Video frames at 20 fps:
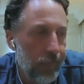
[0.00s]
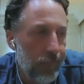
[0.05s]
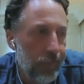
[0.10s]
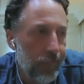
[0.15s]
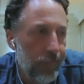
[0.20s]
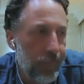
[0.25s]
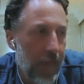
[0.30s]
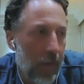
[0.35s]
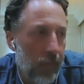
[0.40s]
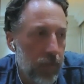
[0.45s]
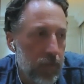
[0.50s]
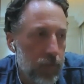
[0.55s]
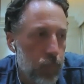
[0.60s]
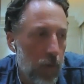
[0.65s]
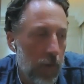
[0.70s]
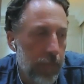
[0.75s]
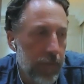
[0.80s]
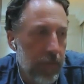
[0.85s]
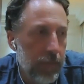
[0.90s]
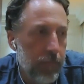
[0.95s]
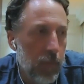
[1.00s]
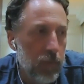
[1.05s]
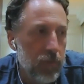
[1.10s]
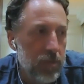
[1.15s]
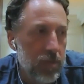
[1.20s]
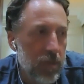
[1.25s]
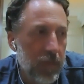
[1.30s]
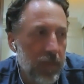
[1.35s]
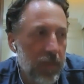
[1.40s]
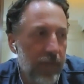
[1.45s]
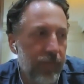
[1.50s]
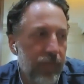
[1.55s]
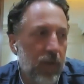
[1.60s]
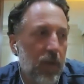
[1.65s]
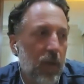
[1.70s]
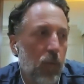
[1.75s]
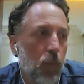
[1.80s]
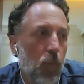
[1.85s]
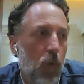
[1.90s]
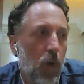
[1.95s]
that was probably the most
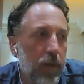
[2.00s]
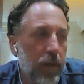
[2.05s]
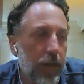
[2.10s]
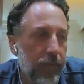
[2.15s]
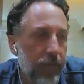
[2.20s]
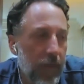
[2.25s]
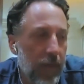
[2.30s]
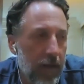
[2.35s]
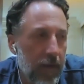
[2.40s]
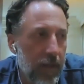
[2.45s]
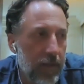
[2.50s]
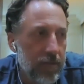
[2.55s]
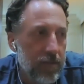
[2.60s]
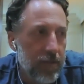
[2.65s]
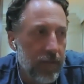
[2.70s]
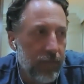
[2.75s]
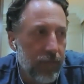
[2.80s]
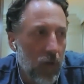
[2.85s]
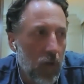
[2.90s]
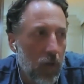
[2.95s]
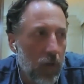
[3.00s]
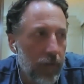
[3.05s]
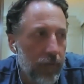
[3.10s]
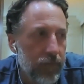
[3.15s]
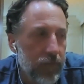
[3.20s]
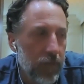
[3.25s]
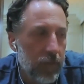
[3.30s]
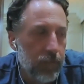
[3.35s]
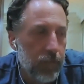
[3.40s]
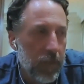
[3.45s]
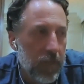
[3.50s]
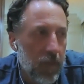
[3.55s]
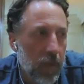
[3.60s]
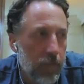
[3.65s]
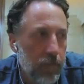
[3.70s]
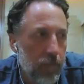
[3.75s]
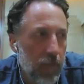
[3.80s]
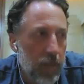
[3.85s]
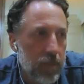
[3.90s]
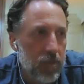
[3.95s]
significant one, and that has evolved and
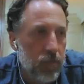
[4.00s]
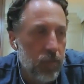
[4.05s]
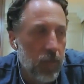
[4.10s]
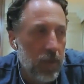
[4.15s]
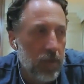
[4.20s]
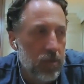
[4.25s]
become much